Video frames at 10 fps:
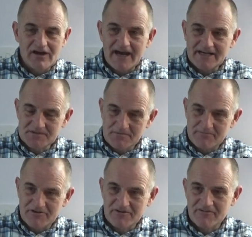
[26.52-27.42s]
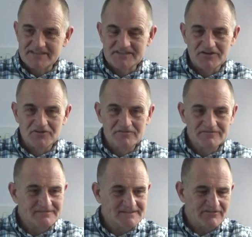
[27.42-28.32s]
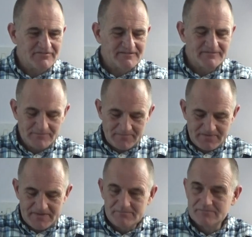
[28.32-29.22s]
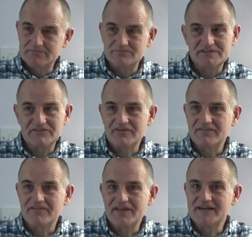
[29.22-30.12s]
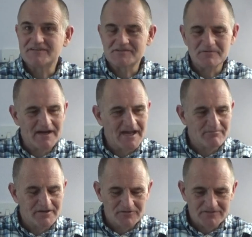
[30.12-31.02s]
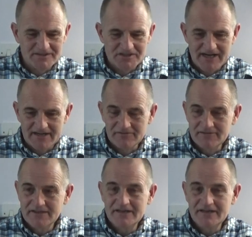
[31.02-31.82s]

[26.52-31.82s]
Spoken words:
As we progress along, different things will happen on the channel.